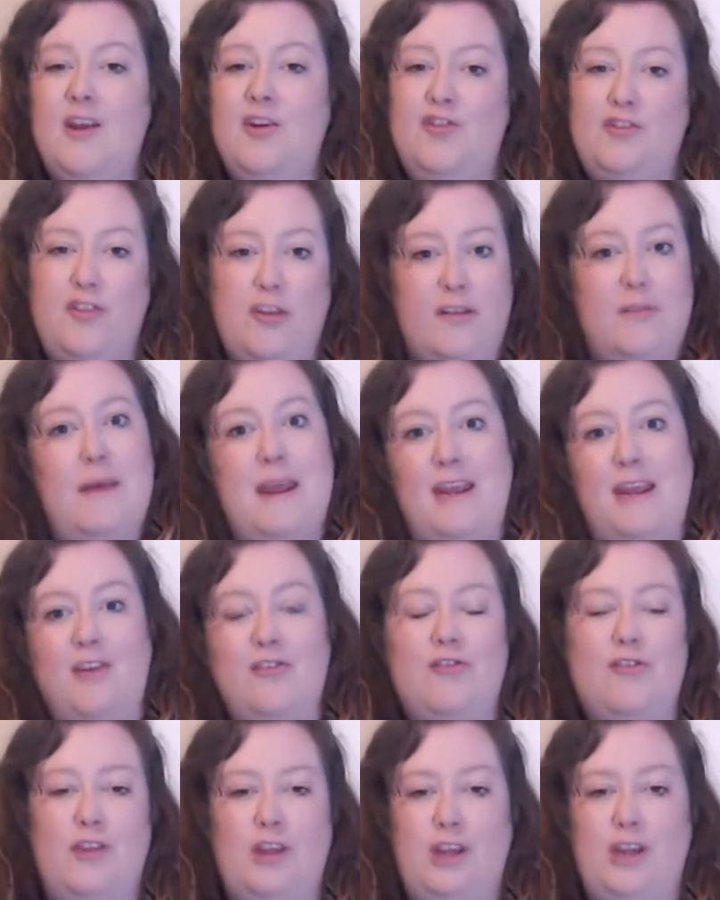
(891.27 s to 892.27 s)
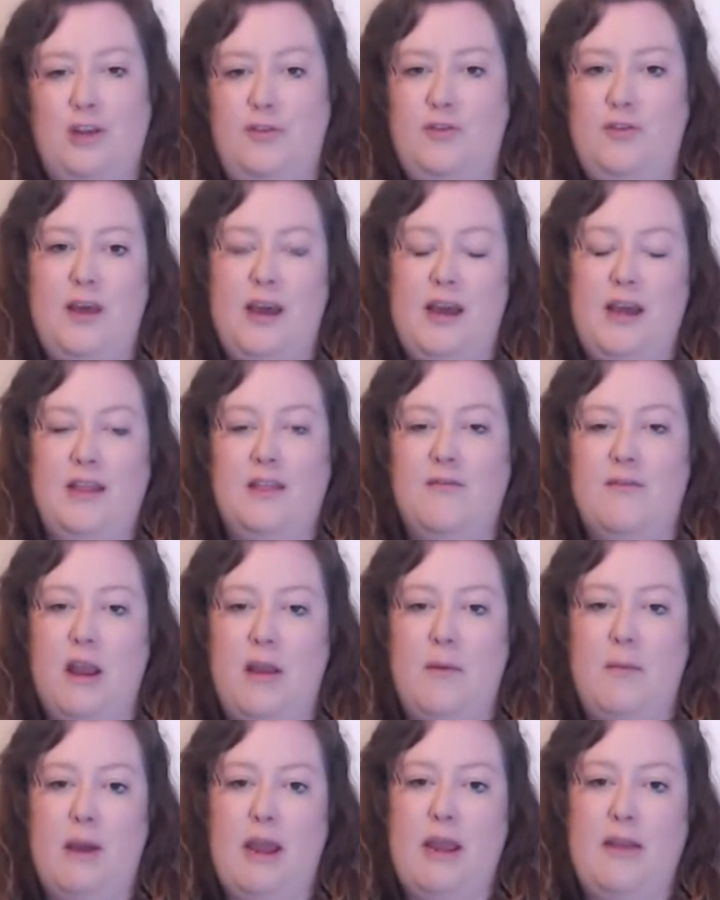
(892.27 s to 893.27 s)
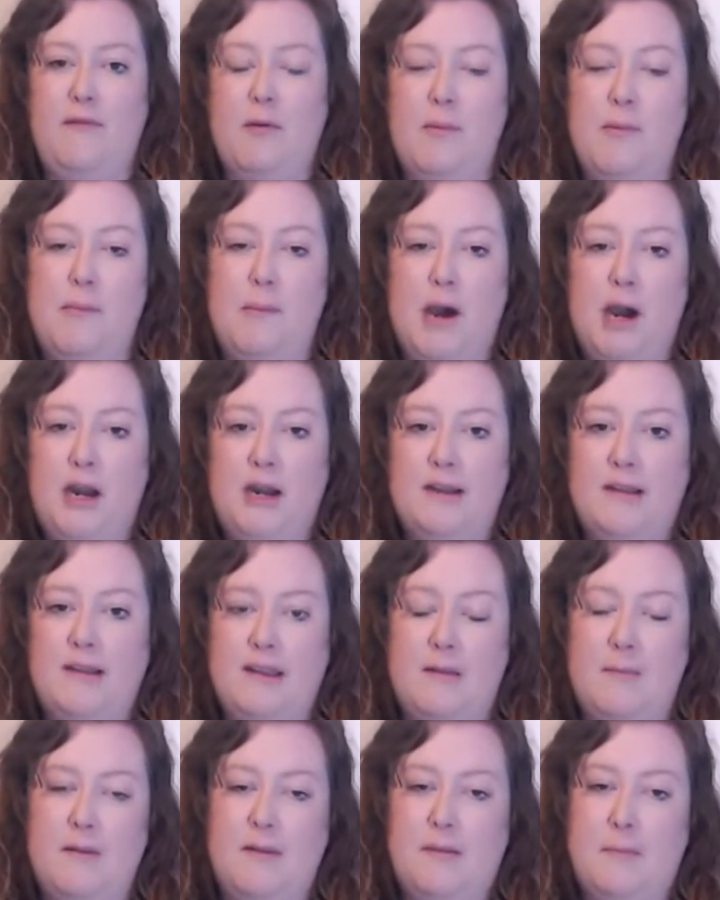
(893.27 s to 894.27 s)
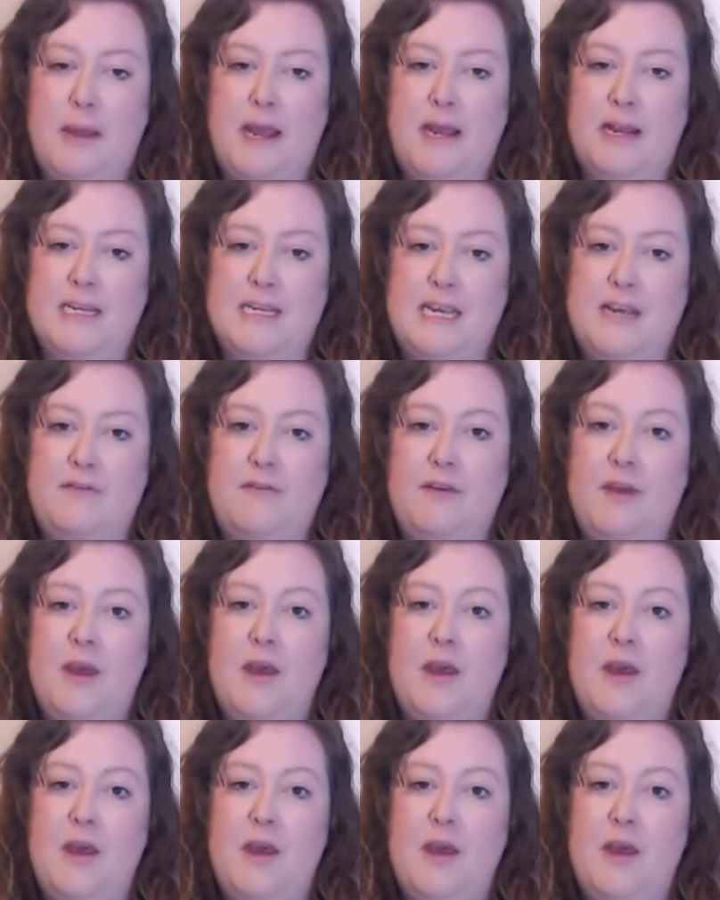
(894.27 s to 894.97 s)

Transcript: just making sure that you do that in the right way from a marketing perspective.